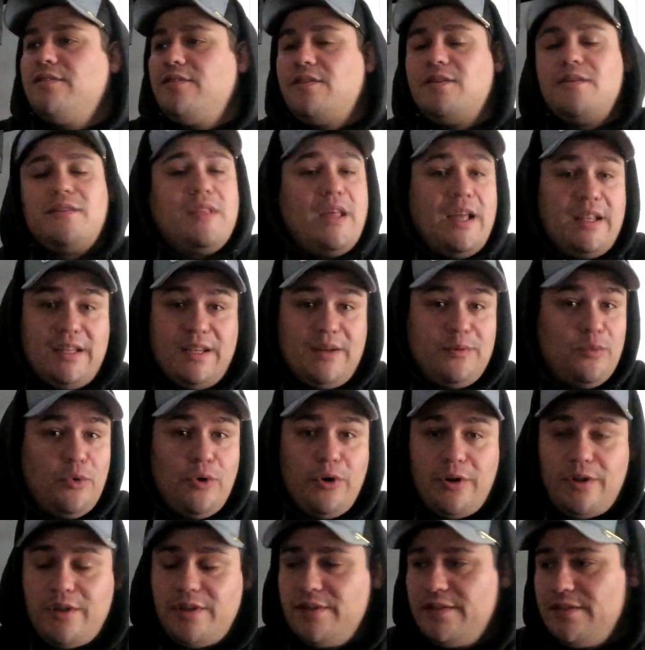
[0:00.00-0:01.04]
That didn't
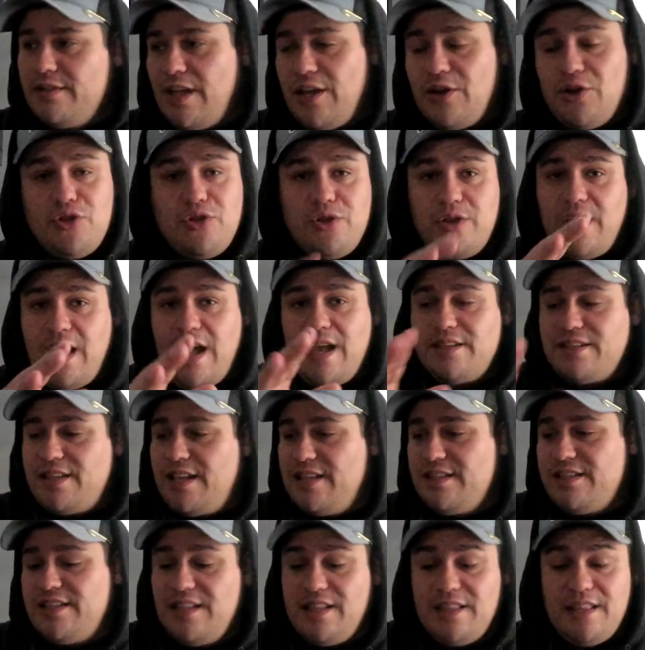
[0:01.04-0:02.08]
work. I know you guys can't
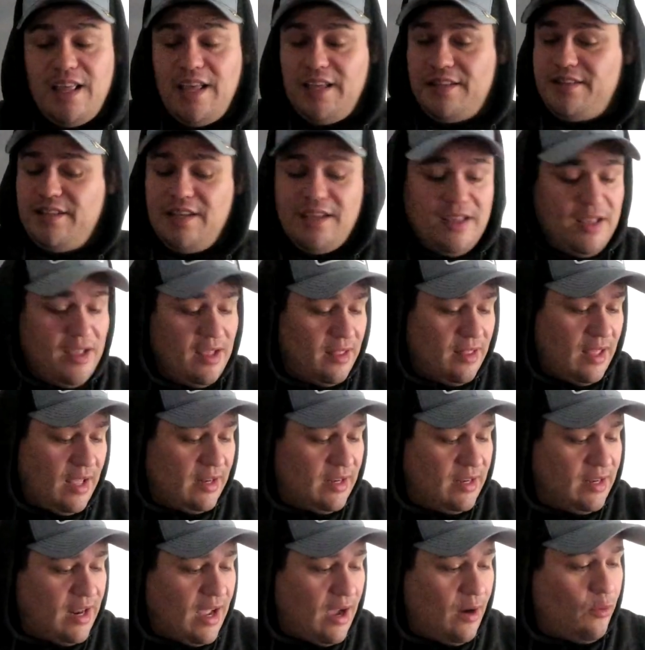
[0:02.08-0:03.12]
see that. That
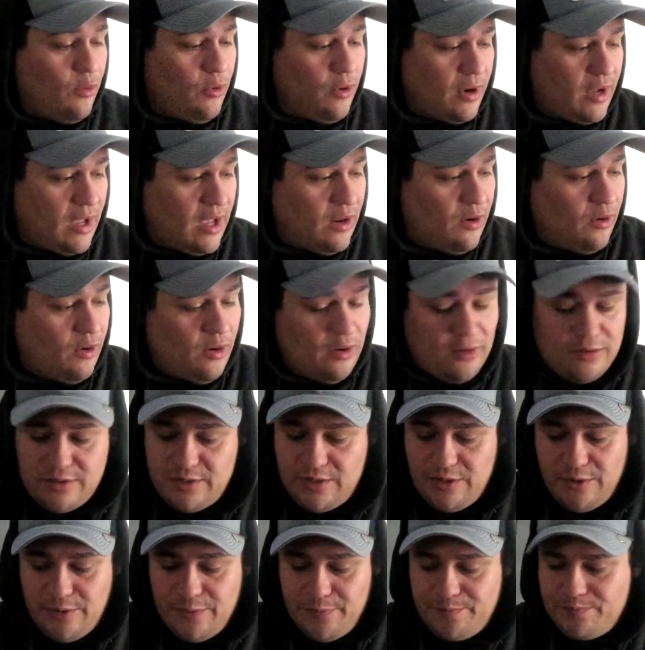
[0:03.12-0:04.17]
did not work at all.
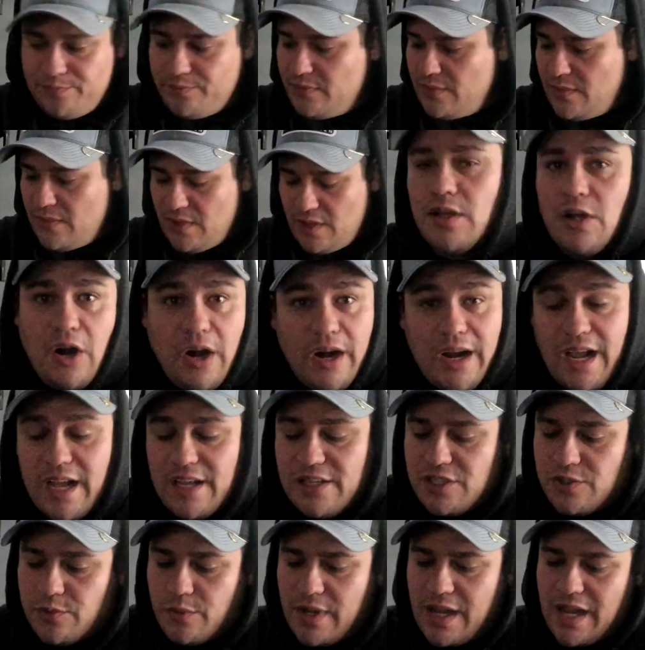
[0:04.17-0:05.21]
So, all right, guys.
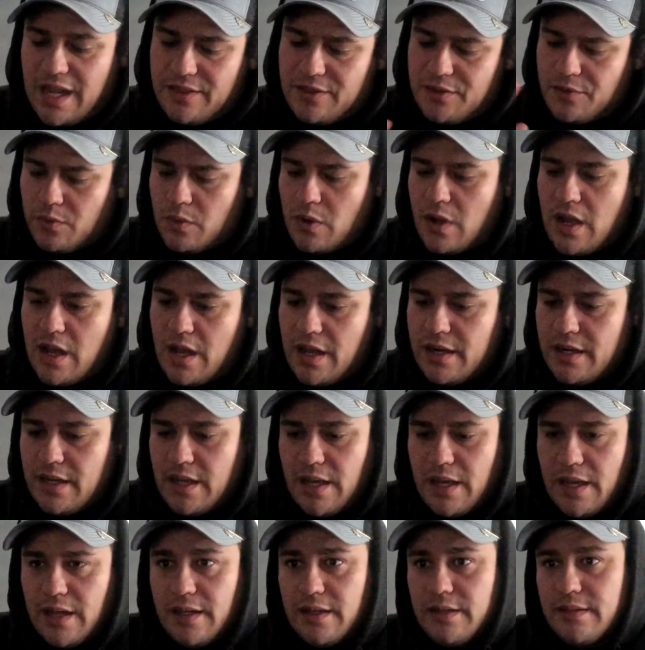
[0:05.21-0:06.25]
So we got the
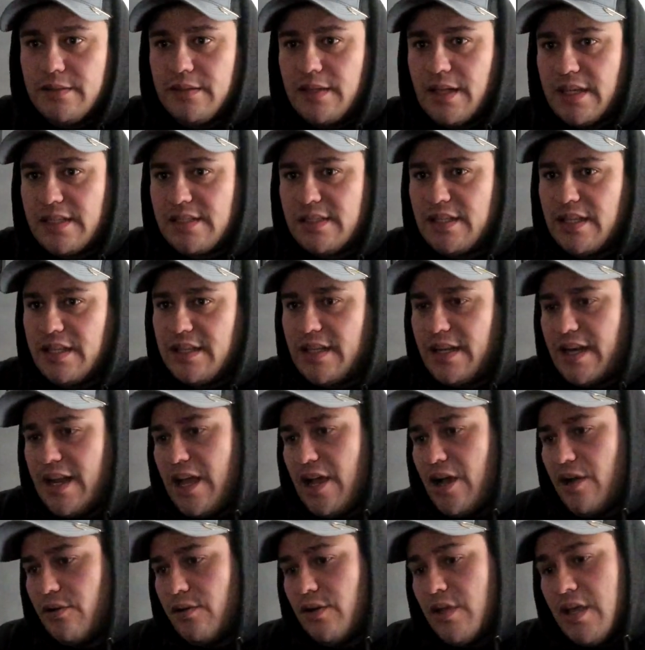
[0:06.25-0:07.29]
rod extended
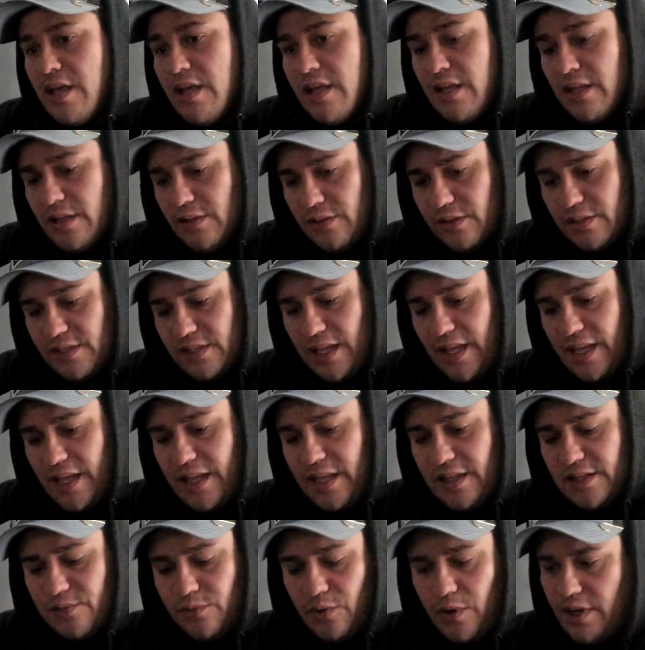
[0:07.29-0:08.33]
out. Looks like
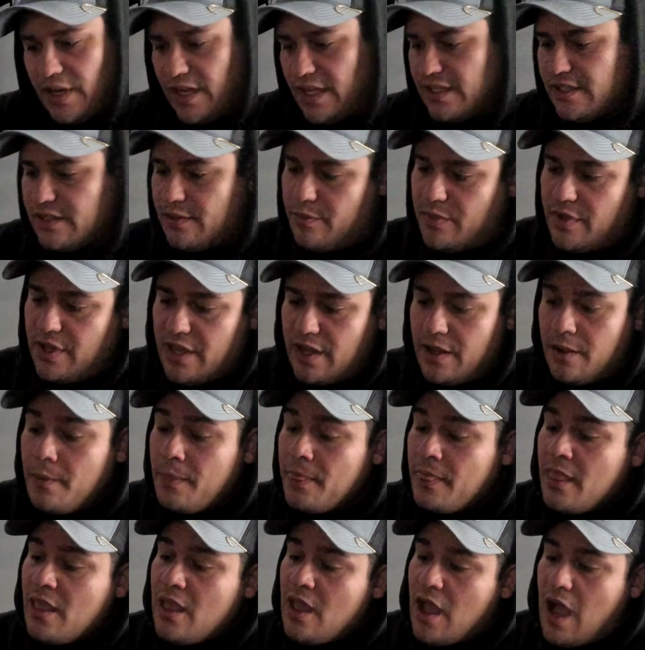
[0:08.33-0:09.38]
it's where it needs to be.
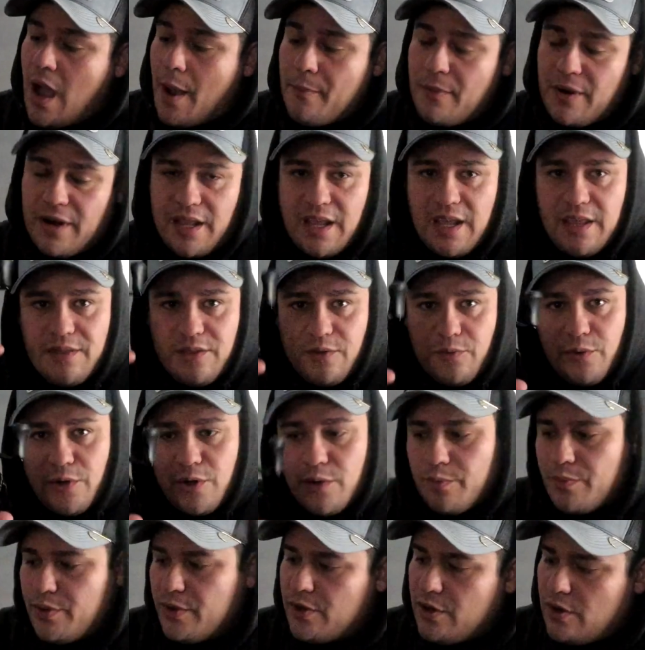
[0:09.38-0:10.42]
I'm gonna get the reel
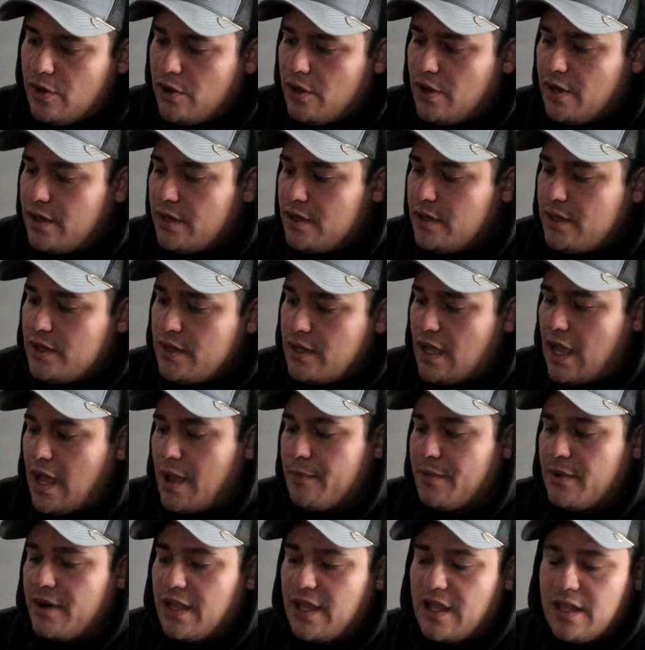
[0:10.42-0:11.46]
put on. I'm
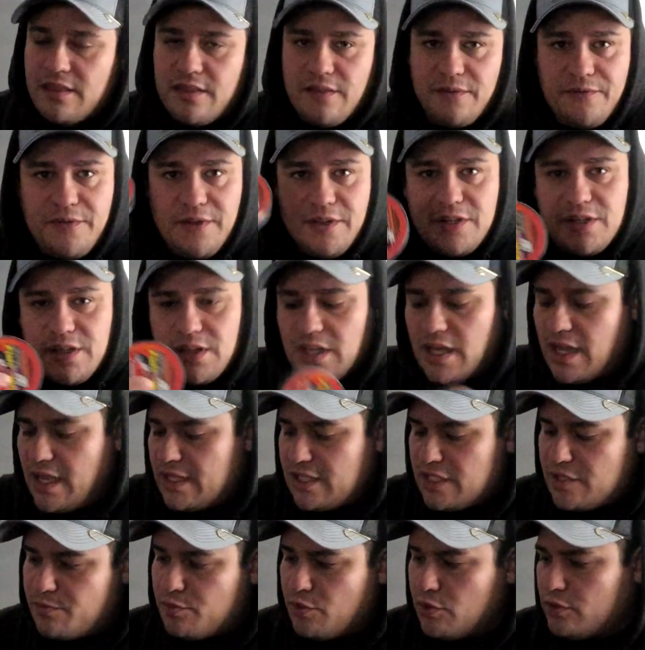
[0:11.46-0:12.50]
gonna get the fishing line
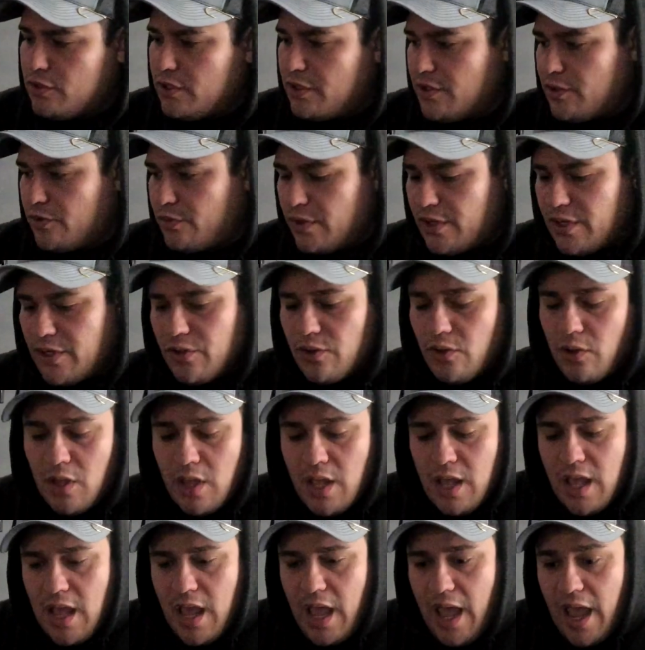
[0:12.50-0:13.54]
spooled on the reel,
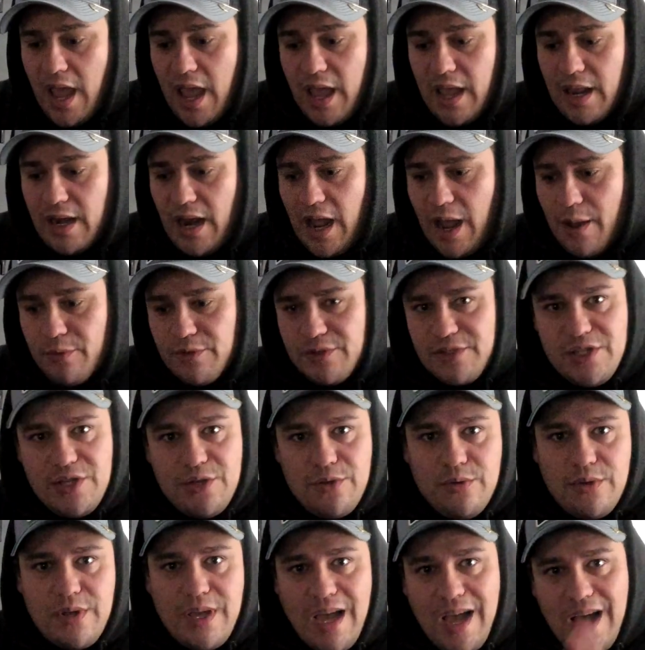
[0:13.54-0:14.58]
and I will see
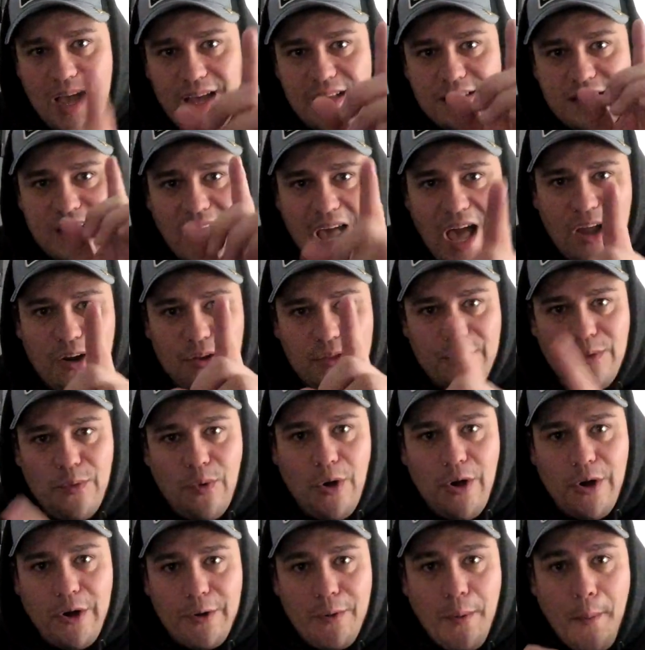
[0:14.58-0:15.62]
you guys out on the water.